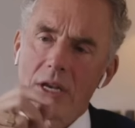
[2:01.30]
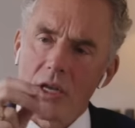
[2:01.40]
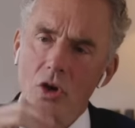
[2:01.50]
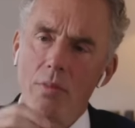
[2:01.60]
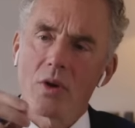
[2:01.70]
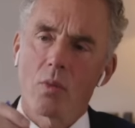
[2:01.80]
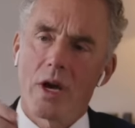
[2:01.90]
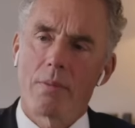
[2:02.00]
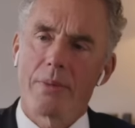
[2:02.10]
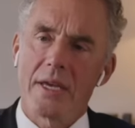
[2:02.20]
What human
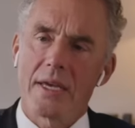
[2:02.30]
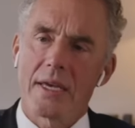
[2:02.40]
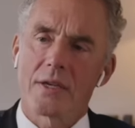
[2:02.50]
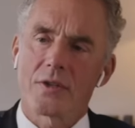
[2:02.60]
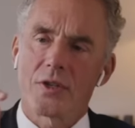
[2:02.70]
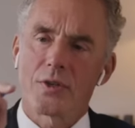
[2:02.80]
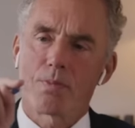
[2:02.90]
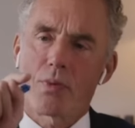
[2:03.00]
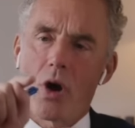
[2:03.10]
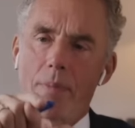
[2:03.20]
well being is, is
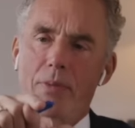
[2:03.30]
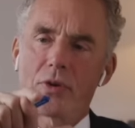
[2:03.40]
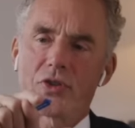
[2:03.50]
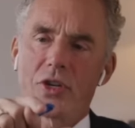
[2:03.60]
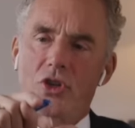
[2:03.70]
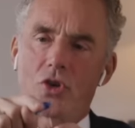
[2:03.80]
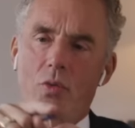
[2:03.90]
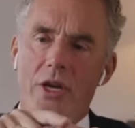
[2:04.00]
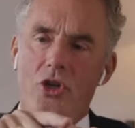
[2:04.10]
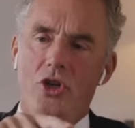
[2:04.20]
proper
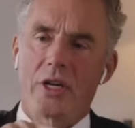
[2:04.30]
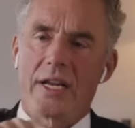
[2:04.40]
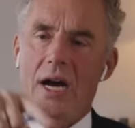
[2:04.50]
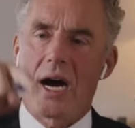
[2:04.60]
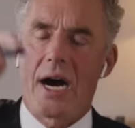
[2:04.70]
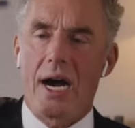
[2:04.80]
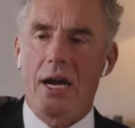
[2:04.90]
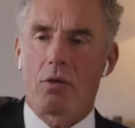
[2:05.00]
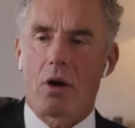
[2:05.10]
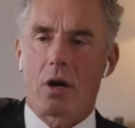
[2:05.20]
situation in a
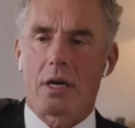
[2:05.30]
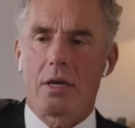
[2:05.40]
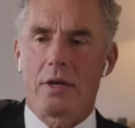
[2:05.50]
hierarchy